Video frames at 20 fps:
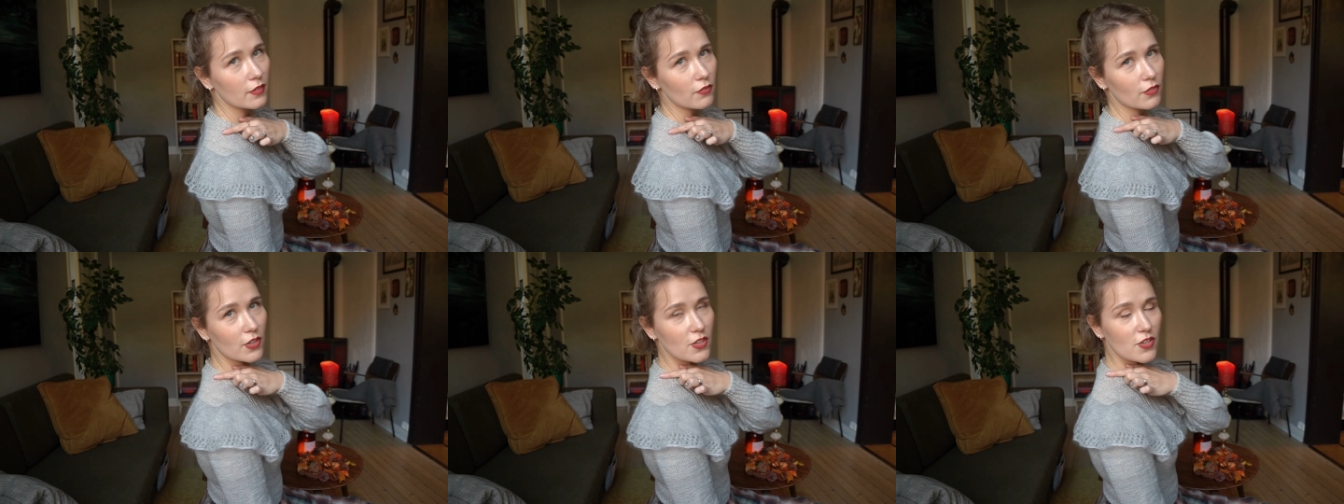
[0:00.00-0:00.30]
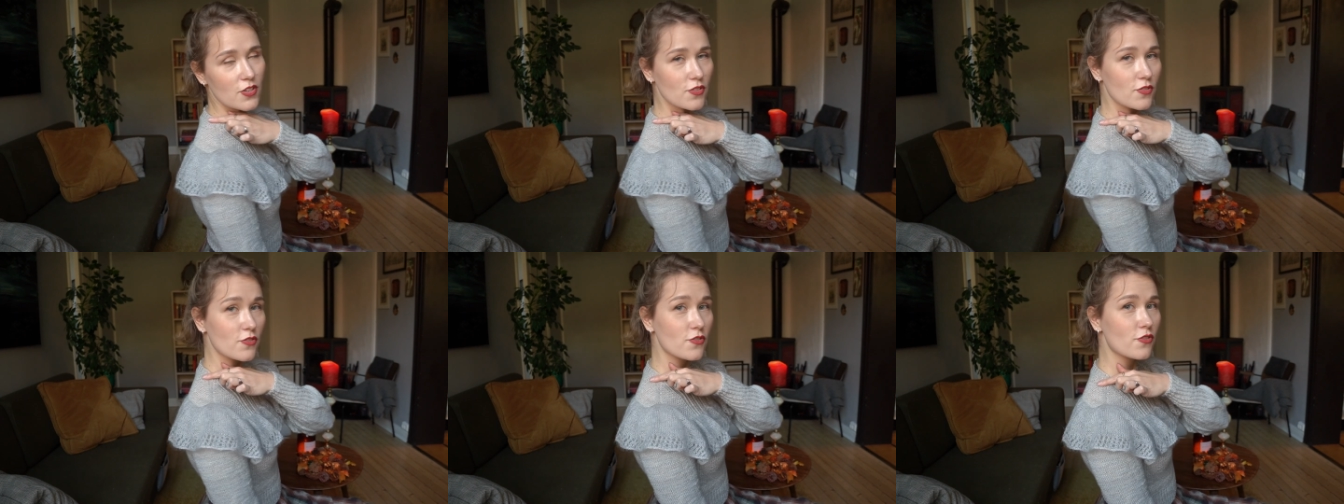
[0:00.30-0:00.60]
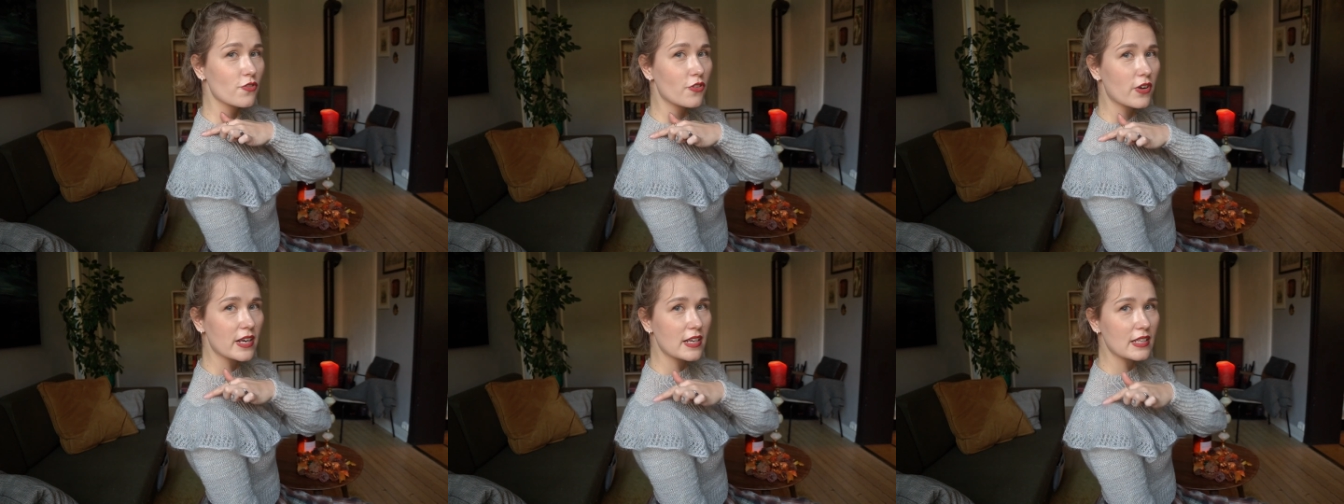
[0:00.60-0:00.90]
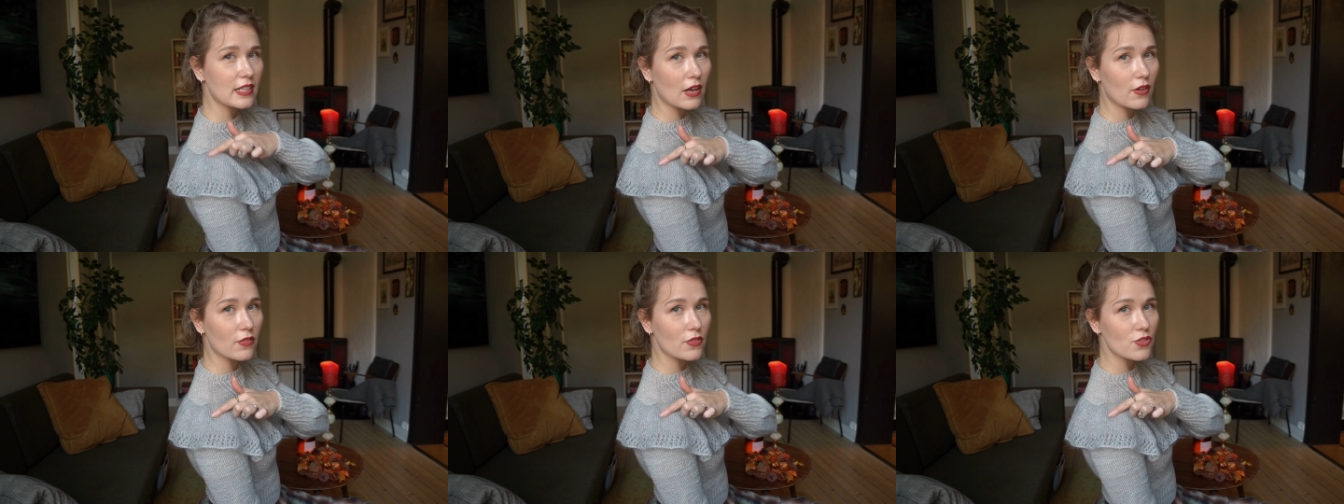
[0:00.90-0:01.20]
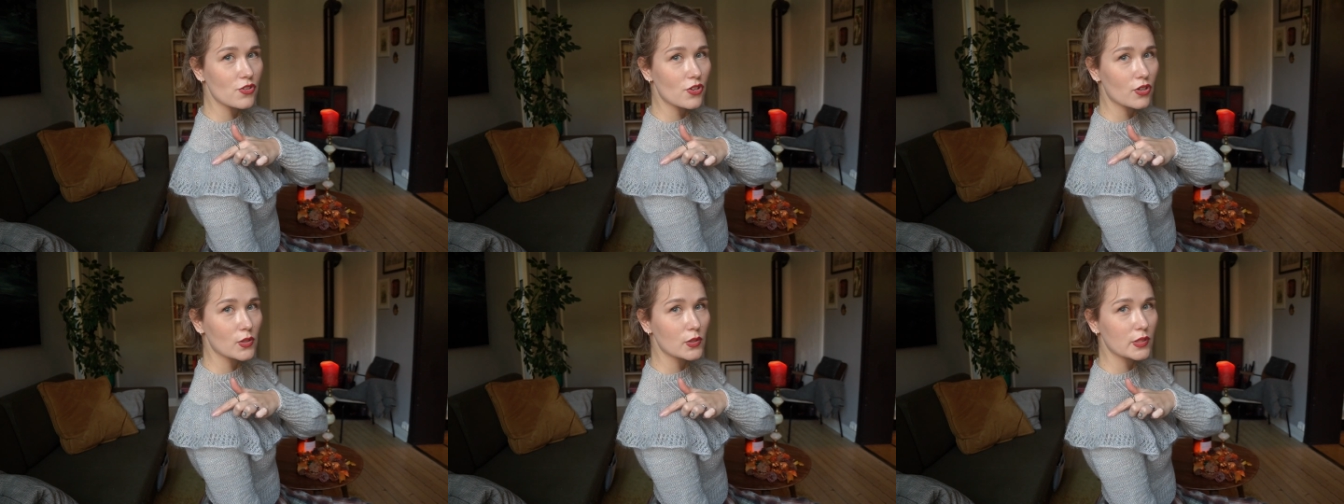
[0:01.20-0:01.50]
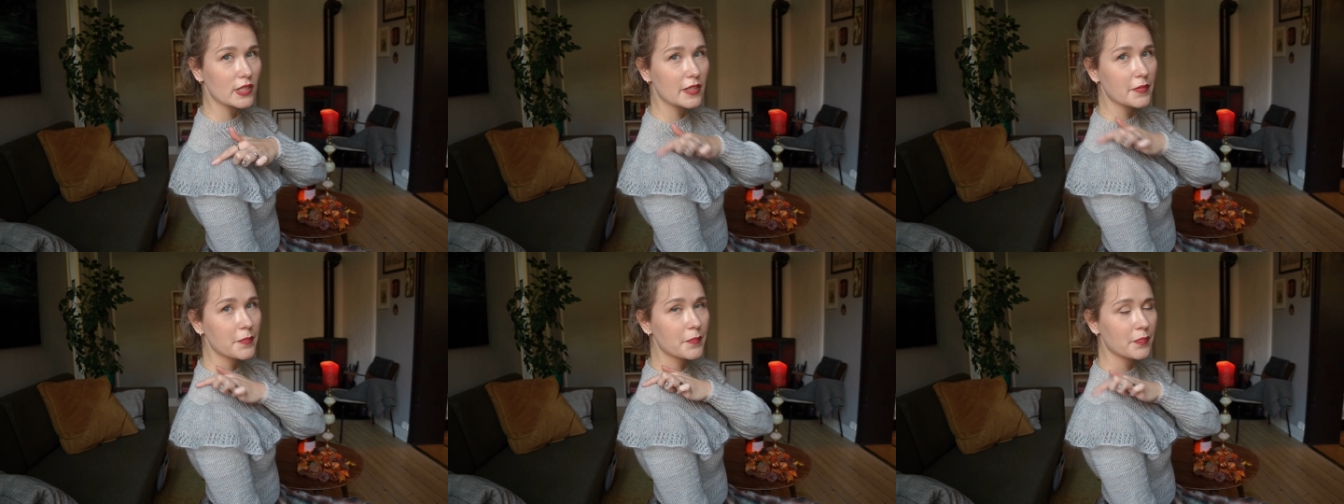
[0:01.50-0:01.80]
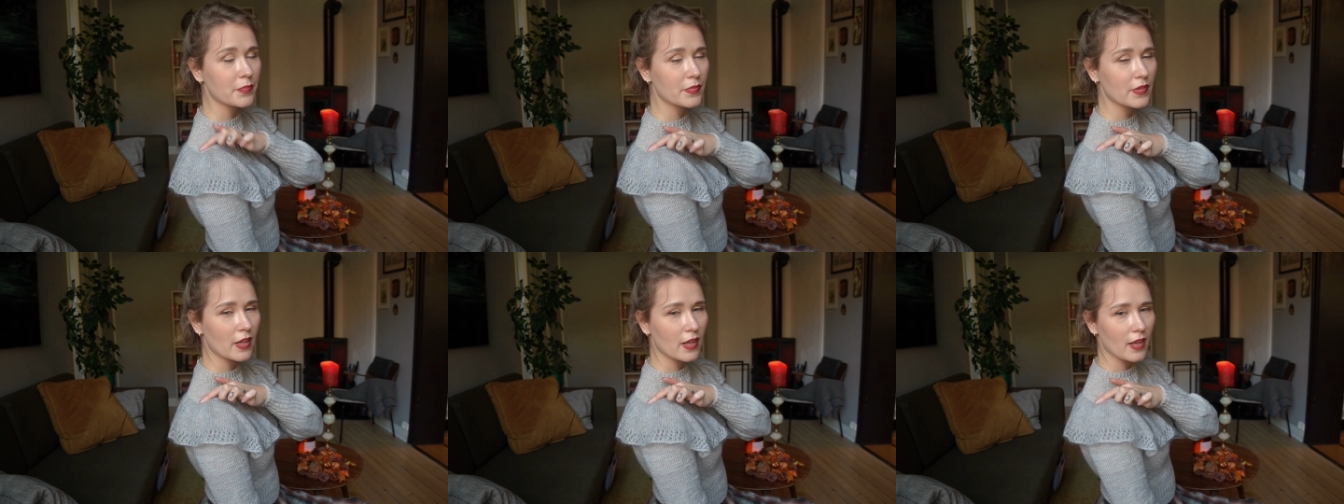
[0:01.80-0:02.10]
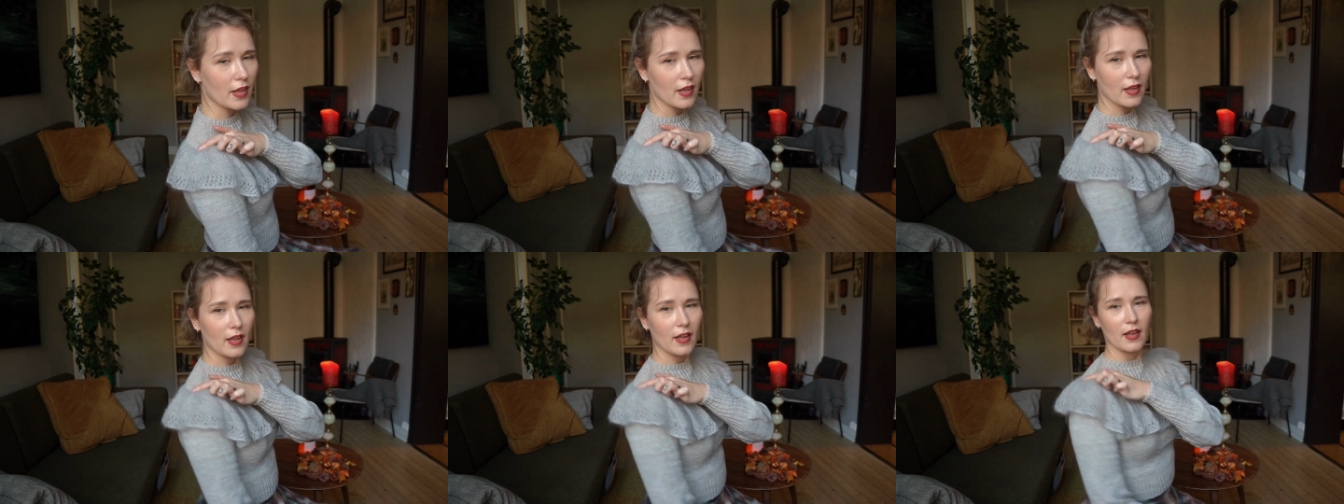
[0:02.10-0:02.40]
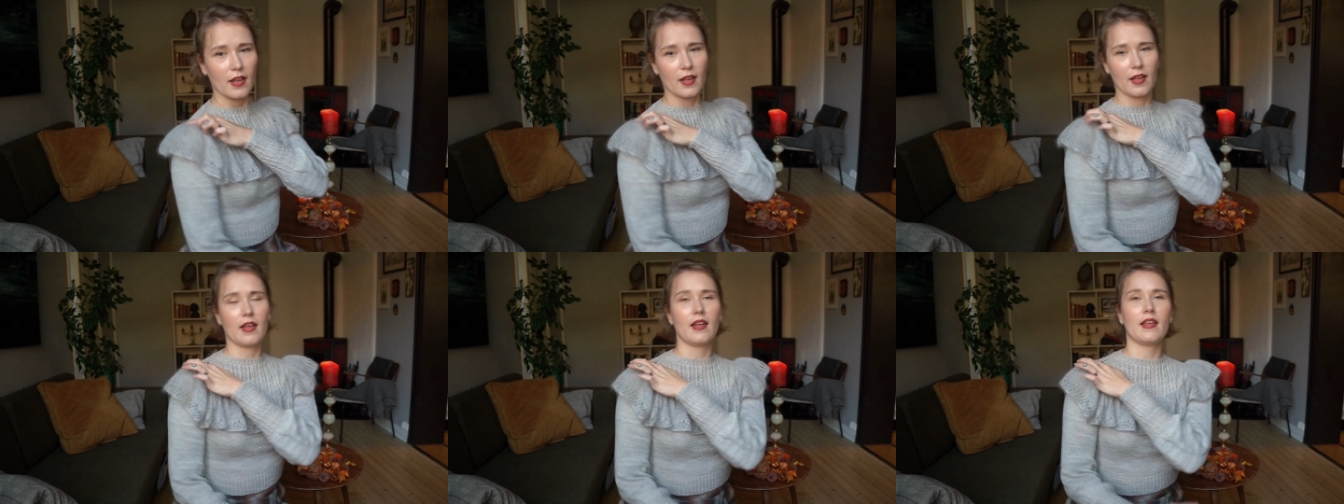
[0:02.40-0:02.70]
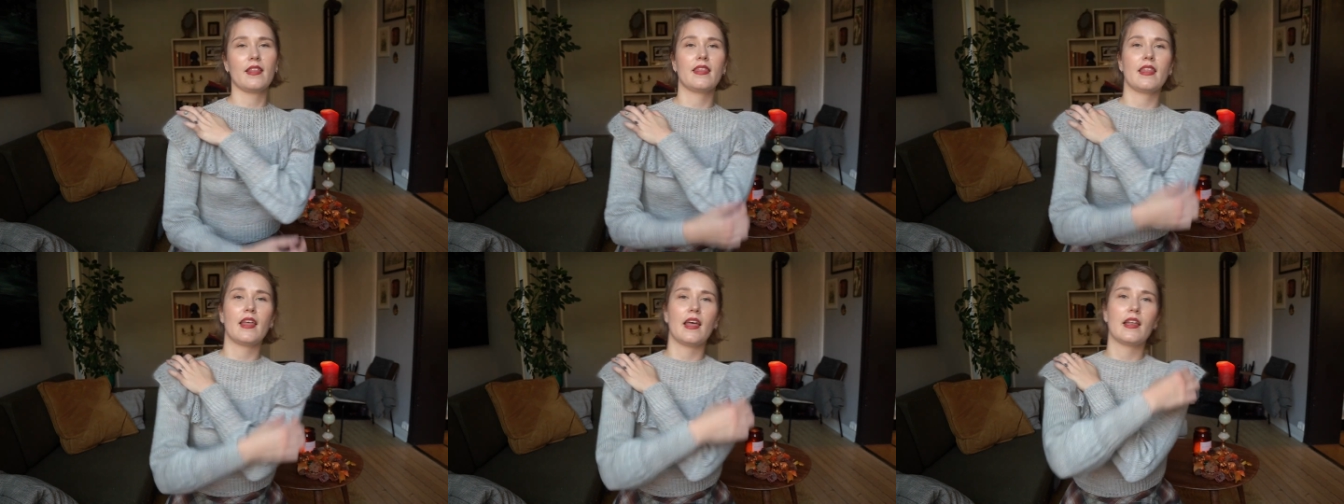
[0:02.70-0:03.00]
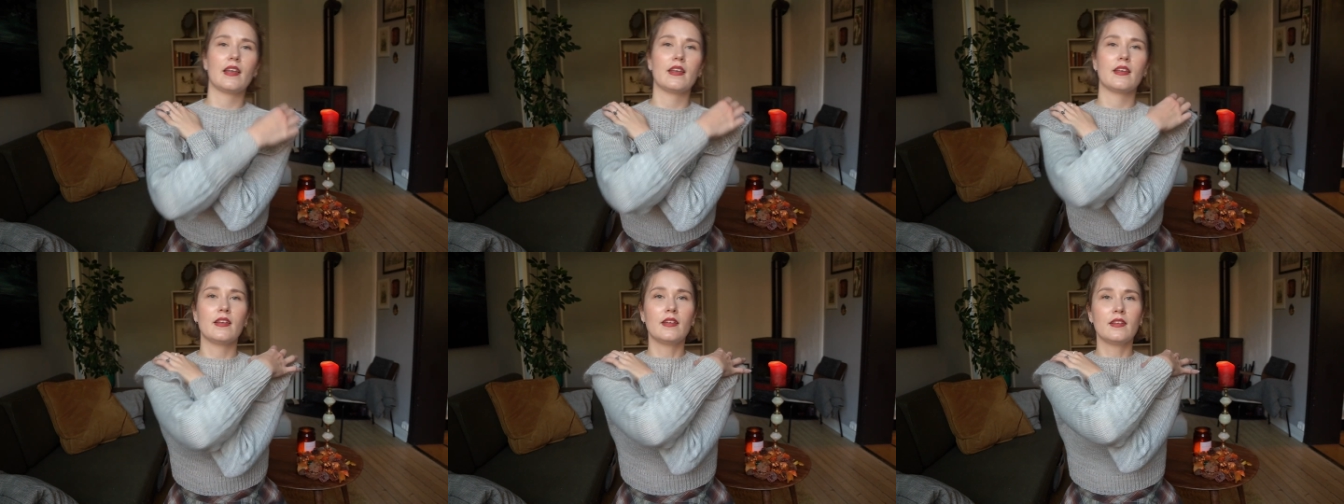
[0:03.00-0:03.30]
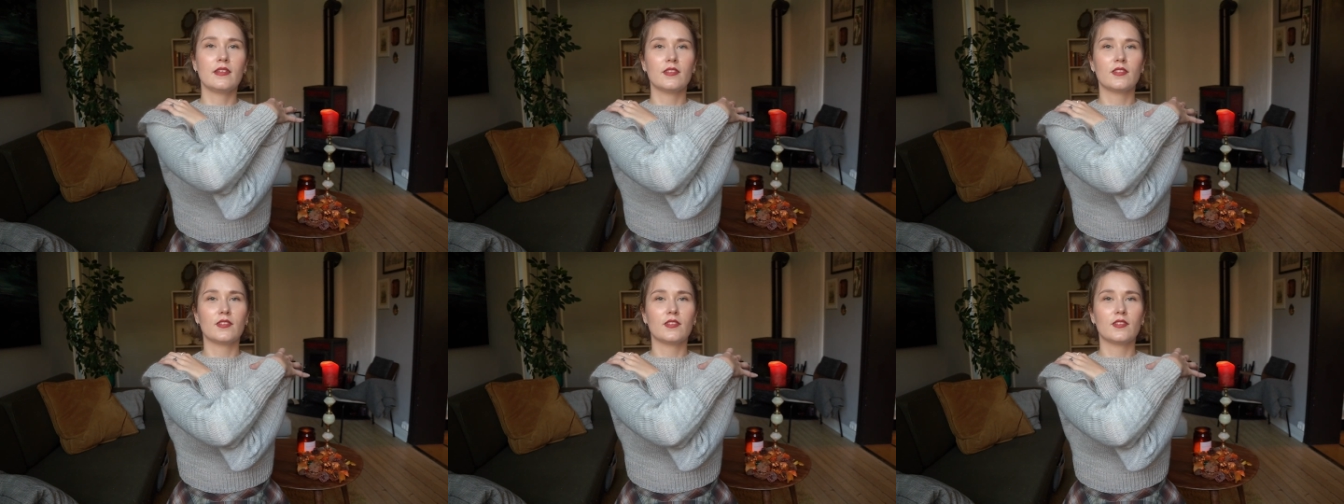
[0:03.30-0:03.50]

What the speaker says: run straight down the shoulder, and then